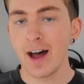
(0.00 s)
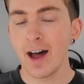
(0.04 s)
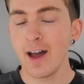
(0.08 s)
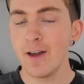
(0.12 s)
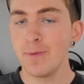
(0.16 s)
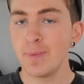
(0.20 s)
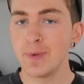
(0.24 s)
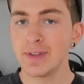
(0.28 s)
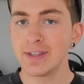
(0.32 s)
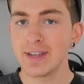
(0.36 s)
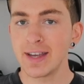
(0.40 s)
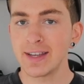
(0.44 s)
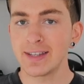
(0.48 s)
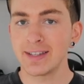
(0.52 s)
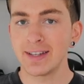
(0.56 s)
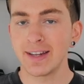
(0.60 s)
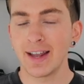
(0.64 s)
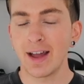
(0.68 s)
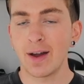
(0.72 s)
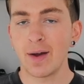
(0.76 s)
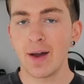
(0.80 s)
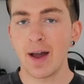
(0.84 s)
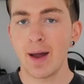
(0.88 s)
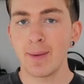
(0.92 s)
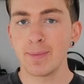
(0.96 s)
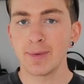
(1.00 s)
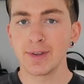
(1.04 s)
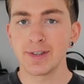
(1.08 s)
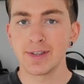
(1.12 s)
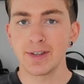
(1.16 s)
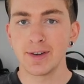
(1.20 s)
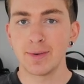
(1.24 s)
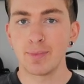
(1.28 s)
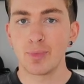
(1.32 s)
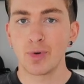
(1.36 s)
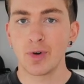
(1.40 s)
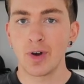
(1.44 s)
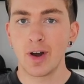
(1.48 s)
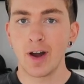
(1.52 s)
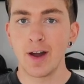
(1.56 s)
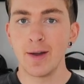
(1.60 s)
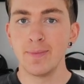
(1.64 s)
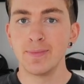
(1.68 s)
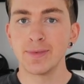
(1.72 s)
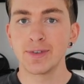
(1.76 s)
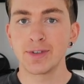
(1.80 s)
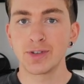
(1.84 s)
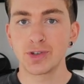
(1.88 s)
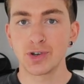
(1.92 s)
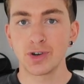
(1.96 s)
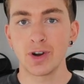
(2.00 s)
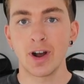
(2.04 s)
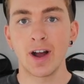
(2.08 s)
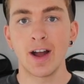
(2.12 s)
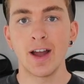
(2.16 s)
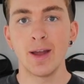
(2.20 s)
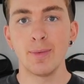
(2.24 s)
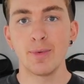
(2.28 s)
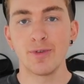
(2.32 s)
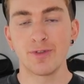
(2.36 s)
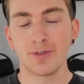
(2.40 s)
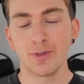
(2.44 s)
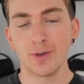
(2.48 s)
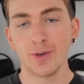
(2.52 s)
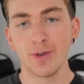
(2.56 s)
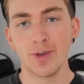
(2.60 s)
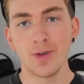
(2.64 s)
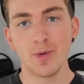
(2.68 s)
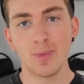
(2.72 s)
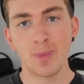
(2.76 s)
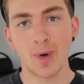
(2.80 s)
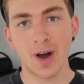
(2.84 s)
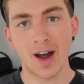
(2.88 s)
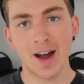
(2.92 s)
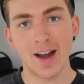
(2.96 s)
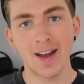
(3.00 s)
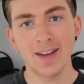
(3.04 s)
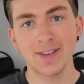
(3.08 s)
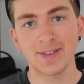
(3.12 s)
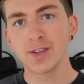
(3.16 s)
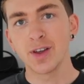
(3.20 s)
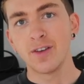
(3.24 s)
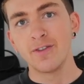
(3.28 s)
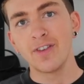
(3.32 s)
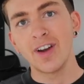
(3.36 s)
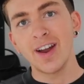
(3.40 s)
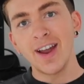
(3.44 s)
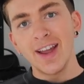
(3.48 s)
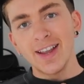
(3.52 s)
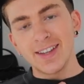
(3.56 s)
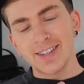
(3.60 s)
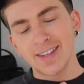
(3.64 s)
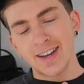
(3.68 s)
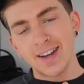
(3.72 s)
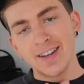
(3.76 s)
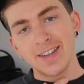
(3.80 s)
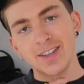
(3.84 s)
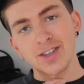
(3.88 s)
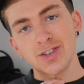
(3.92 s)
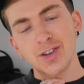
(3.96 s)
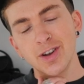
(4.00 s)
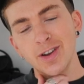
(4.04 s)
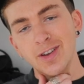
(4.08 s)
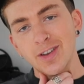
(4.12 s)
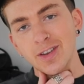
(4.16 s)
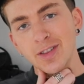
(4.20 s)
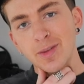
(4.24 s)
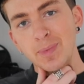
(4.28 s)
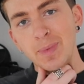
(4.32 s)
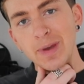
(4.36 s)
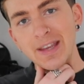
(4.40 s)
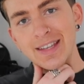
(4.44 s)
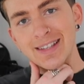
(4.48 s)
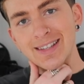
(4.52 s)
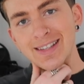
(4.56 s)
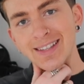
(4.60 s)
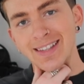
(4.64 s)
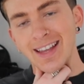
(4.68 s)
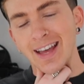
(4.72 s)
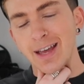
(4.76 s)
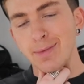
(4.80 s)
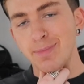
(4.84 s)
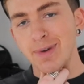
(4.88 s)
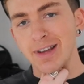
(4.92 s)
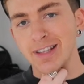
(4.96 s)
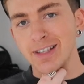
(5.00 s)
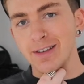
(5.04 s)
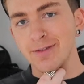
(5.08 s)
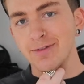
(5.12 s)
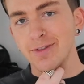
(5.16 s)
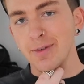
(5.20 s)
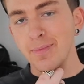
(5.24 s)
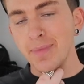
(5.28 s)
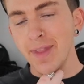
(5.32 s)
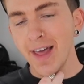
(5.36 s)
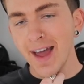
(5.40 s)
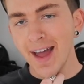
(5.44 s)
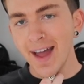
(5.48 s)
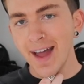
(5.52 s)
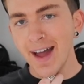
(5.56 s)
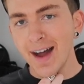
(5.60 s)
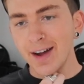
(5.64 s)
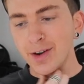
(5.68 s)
I've been testing out Amazon Prime's Try Before You Buy, so I'm very excited to show you the pieces that I picked up from there.